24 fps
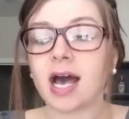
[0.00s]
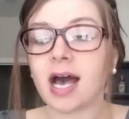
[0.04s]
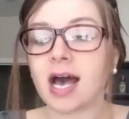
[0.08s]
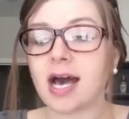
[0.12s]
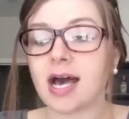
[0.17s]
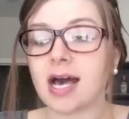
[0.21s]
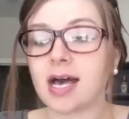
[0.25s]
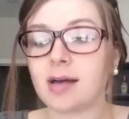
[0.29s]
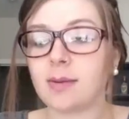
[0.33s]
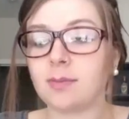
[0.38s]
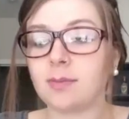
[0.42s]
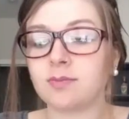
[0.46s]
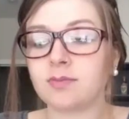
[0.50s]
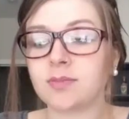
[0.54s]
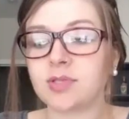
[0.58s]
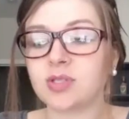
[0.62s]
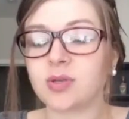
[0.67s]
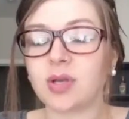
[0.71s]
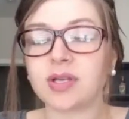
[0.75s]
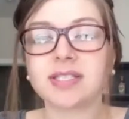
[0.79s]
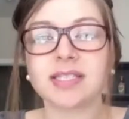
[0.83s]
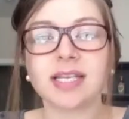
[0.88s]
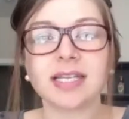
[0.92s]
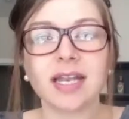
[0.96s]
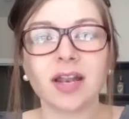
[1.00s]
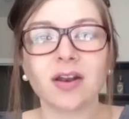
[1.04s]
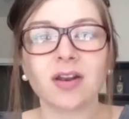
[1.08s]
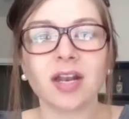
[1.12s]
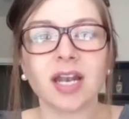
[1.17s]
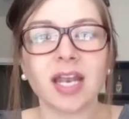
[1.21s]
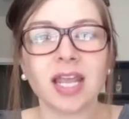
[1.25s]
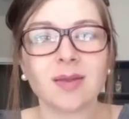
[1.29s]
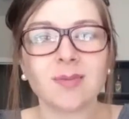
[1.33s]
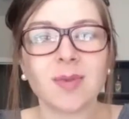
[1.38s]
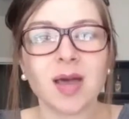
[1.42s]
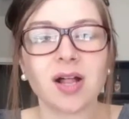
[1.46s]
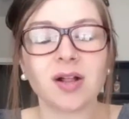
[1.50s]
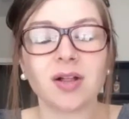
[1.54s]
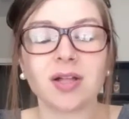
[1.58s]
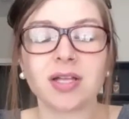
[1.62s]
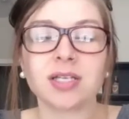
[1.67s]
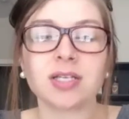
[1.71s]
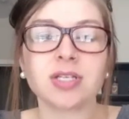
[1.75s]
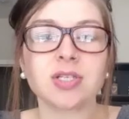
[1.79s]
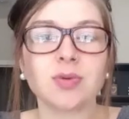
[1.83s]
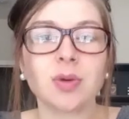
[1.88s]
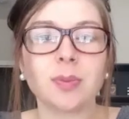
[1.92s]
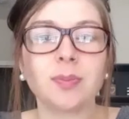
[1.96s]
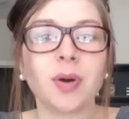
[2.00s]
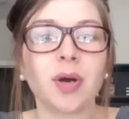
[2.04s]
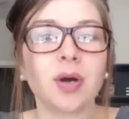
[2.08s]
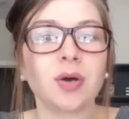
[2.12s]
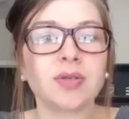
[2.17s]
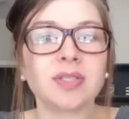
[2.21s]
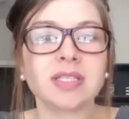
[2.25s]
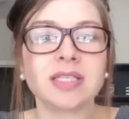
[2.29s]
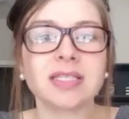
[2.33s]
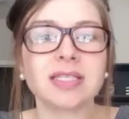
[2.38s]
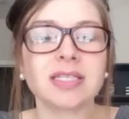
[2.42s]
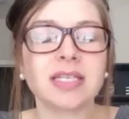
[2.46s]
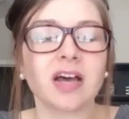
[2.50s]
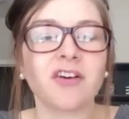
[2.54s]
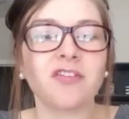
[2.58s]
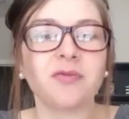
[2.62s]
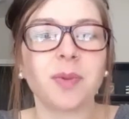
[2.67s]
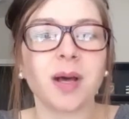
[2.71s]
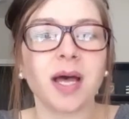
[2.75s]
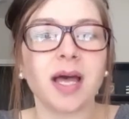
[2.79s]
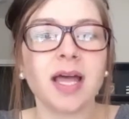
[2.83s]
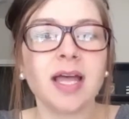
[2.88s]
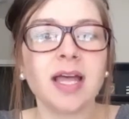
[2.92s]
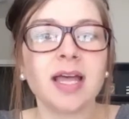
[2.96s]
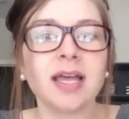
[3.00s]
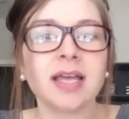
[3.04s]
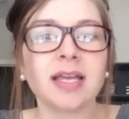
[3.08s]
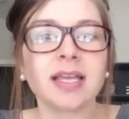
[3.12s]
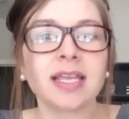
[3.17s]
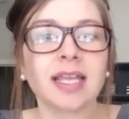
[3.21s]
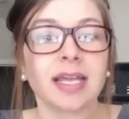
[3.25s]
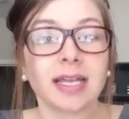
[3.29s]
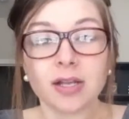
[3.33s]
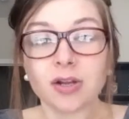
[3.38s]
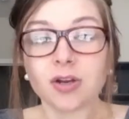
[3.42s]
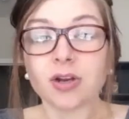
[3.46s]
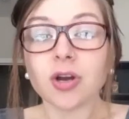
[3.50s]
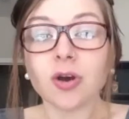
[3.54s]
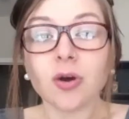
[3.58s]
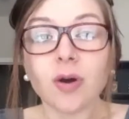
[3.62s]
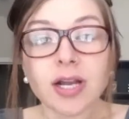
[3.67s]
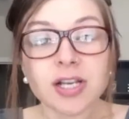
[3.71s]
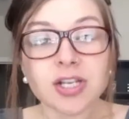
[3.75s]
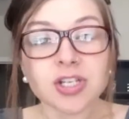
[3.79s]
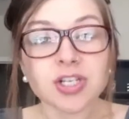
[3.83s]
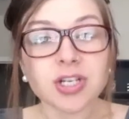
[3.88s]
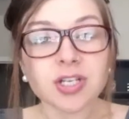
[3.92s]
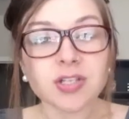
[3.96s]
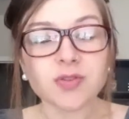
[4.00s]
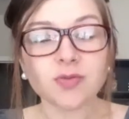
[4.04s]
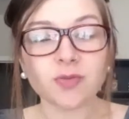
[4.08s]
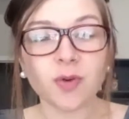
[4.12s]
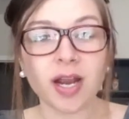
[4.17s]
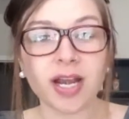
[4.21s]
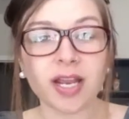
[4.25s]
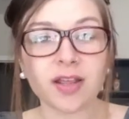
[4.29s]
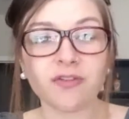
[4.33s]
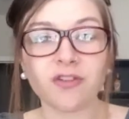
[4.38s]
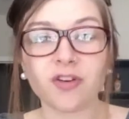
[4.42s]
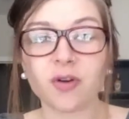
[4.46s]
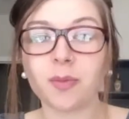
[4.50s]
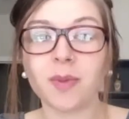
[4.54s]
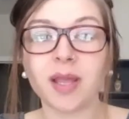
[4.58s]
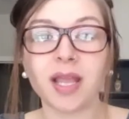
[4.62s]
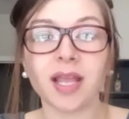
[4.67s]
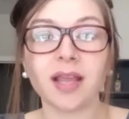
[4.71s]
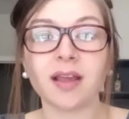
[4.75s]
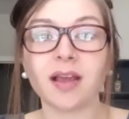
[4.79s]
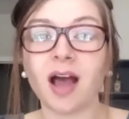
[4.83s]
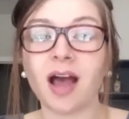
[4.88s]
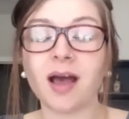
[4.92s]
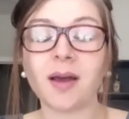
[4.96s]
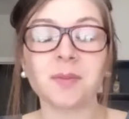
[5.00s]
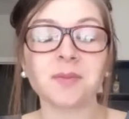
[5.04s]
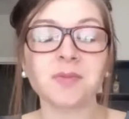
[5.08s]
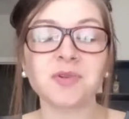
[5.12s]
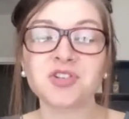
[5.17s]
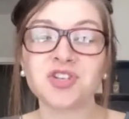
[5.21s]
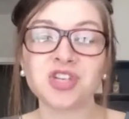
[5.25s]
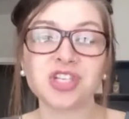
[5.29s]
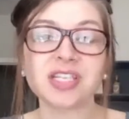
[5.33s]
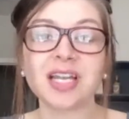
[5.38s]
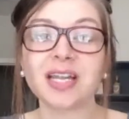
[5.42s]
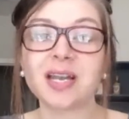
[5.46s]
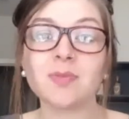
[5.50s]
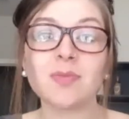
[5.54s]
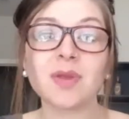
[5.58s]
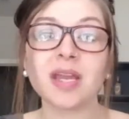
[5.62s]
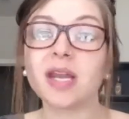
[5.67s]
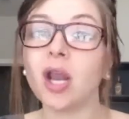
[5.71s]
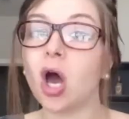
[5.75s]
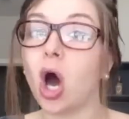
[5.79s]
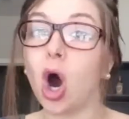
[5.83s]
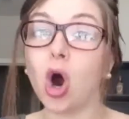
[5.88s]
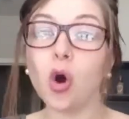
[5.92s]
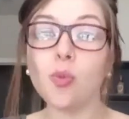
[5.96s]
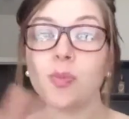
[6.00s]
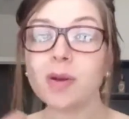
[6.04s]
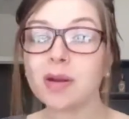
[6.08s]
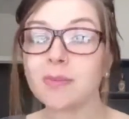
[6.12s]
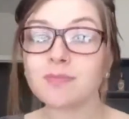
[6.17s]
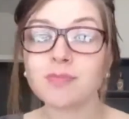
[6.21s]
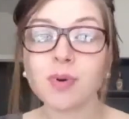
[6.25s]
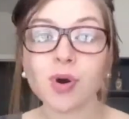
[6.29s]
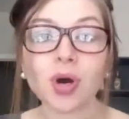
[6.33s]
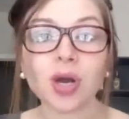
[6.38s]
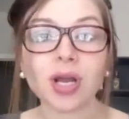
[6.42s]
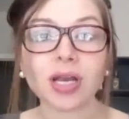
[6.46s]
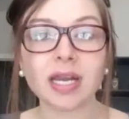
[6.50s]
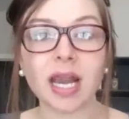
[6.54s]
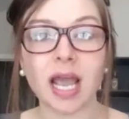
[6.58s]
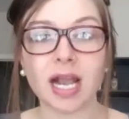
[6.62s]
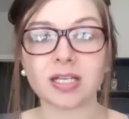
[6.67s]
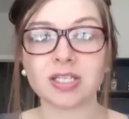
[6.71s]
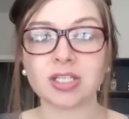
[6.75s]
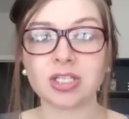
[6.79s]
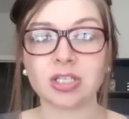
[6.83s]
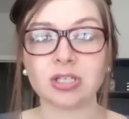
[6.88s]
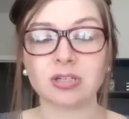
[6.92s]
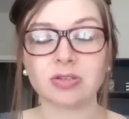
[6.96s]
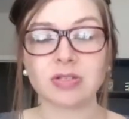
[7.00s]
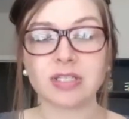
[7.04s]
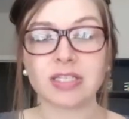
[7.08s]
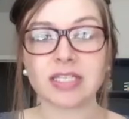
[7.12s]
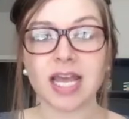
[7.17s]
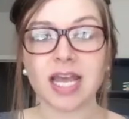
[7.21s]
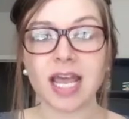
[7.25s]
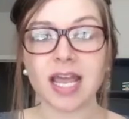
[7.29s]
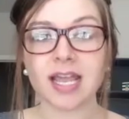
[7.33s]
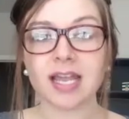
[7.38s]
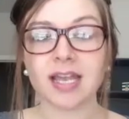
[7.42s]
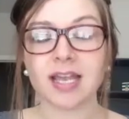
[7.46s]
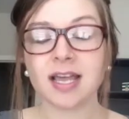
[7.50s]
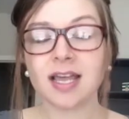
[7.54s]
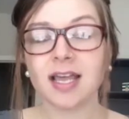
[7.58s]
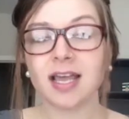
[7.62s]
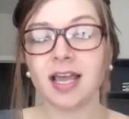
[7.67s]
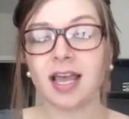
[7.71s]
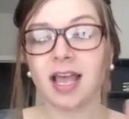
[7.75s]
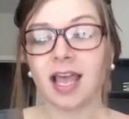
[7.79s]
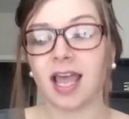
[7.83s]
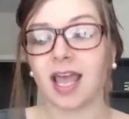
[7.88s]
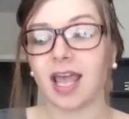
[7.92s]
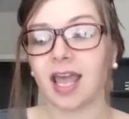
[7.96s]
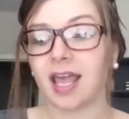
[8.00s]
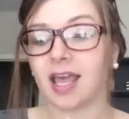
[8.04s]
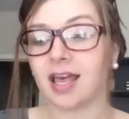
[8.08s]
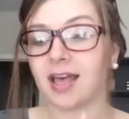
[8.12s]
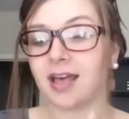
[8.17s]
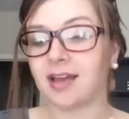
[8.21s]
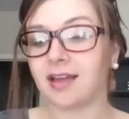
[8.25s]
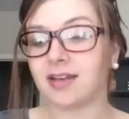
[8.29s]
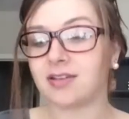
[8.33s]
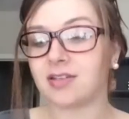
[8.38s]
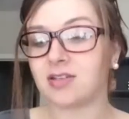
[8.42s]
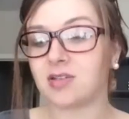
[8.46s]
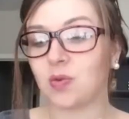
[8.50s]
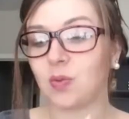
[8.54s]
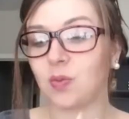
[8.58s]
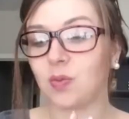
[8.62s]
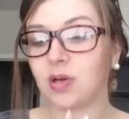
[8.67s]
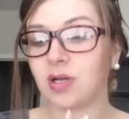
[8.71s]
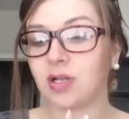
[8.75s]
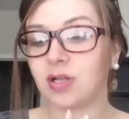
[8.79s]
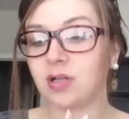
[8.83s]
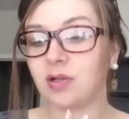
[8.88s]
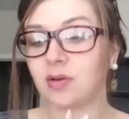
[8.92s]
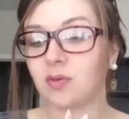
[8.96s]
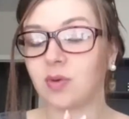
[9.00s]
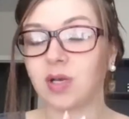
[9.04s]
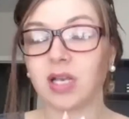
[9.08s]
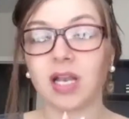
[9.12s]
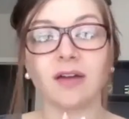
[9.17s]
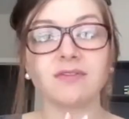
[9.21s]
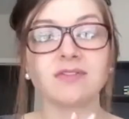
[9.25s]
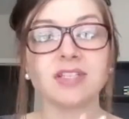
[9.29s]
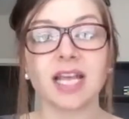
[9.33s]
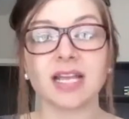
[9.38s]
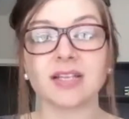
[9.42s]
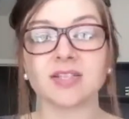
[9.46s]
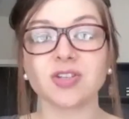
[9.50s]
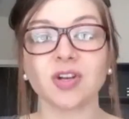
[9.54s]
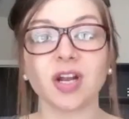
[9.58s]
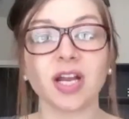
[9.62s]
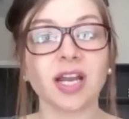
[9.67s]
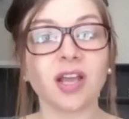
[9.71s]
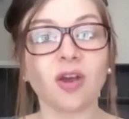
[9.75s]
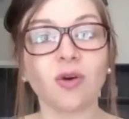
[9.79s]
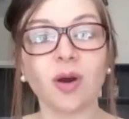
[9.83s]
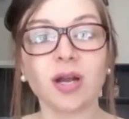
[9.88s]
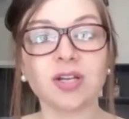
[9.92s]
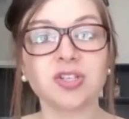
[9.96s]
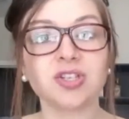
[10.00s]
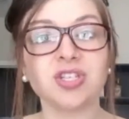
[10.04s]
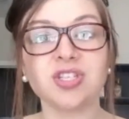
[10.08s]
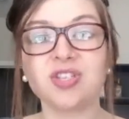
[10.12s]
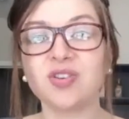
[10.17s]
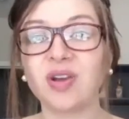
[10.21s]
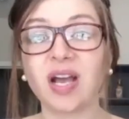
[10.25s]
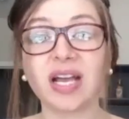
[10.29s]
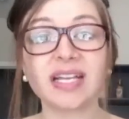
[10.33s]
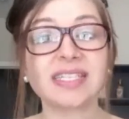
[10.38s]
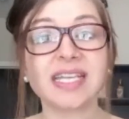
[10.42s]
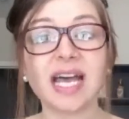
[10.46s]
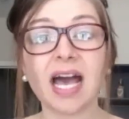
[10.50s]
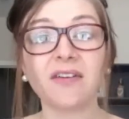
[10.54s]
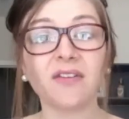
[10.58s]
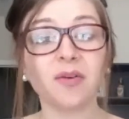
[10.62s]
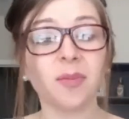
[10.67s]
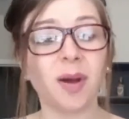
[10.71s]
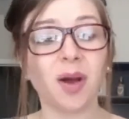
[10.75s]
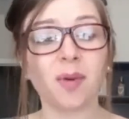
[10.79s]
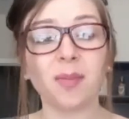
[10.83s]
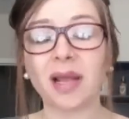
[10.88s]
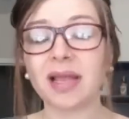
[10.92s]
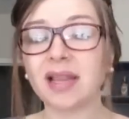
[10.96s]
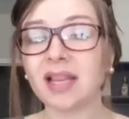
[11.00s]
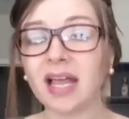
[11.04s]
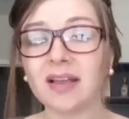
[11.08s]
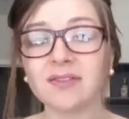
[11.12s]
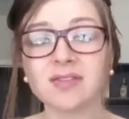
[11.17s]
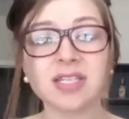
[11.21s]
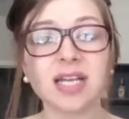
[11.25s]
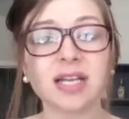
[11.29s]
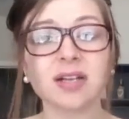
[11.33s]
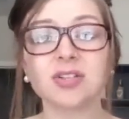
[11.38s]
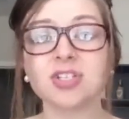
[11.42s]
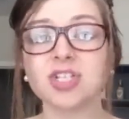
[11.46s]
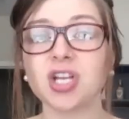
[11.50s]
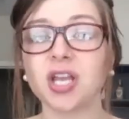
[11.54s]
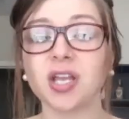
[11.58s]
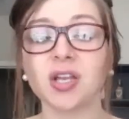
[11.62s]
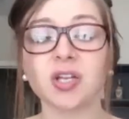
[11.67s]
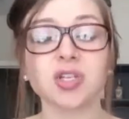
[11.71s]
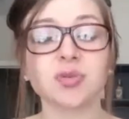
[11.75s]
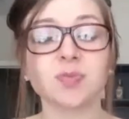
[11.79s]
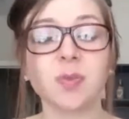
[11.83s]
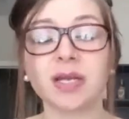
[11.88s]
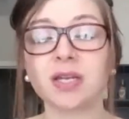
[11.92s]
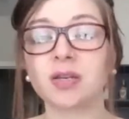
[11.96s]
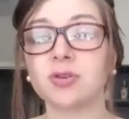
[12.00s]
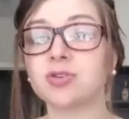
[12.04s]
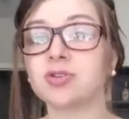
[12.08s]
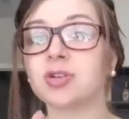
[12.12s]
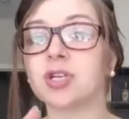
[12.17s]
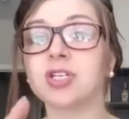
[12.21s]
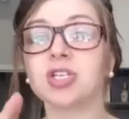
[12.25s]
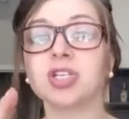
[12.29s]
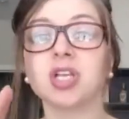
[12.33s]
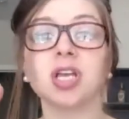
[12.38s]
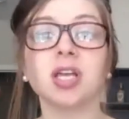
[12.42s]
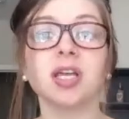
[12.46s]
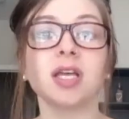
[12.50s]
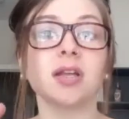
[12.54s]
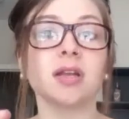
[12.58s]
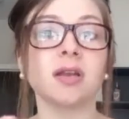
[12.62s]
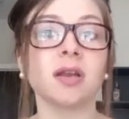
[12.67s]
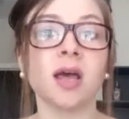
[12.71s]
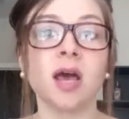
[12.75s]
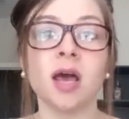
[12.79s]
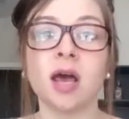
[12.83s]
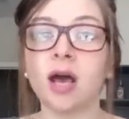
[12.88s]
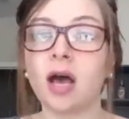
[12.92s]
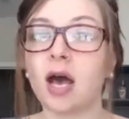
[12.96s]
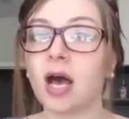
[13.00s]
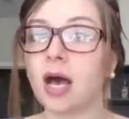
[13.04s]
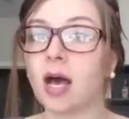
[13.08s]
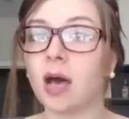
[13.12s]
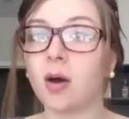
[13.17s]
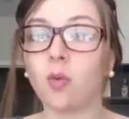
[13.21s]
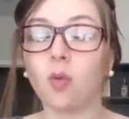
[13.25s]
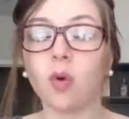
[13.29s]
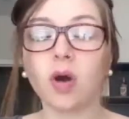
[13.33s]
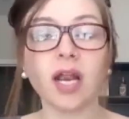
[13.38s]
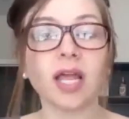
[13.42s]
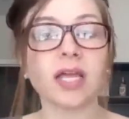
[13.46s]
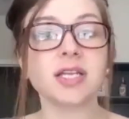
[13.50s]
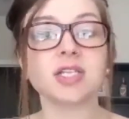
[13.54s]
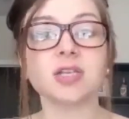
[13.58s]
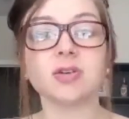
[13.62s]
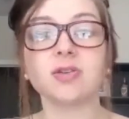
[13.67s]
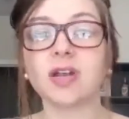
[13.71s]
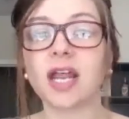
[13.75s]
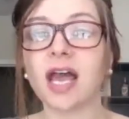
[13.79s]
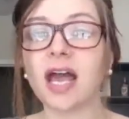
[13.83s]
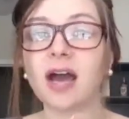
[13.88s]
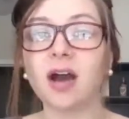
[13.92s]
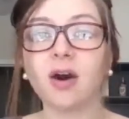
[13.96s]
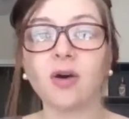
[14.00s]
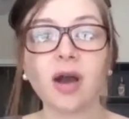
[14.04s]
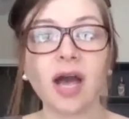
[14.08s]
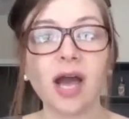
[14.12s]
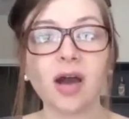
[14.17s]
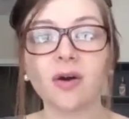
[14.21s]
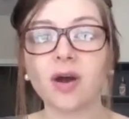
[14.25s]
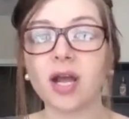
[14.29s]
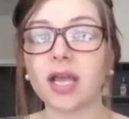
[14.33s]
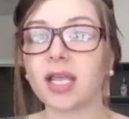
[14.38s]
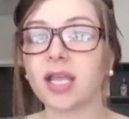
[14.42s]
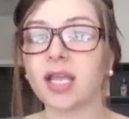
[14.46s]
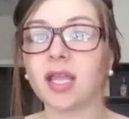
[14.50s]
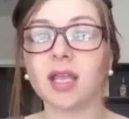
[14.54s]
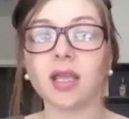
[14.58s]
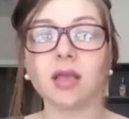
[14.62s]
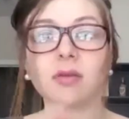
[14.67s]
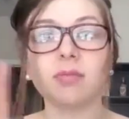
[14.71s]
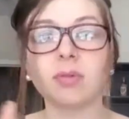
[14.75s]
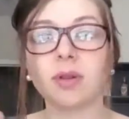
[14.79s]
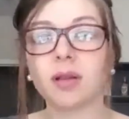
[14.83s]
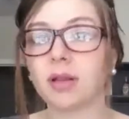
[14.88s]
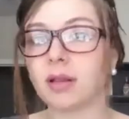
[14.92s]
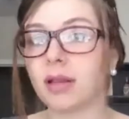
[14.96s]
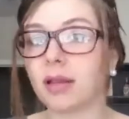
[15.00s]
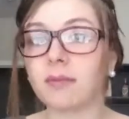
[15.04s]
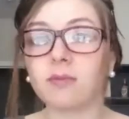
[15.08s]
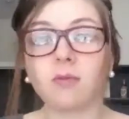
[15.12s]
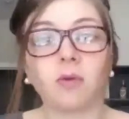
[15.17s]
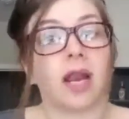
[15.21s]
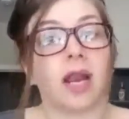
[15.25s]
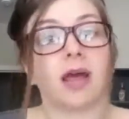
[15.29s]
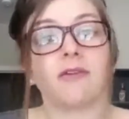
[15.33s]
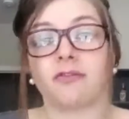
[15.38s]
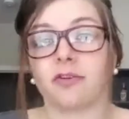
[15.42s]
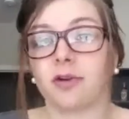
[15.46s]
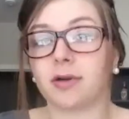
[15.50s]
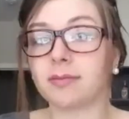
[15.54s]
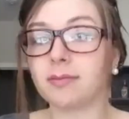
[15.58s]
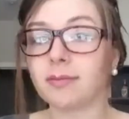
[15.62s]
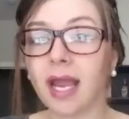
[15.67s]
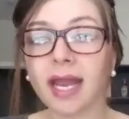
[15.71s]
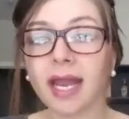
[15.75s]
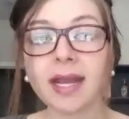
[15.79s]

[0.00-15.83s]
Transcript: So I'll send out an email and do a post and stuff, but get your questions ready for me. I'm just going to be an open book next Tuesday, and would love to answer any questions you guys have about my lifestyle change, my nutrition, what I do now, how I eat, whatever.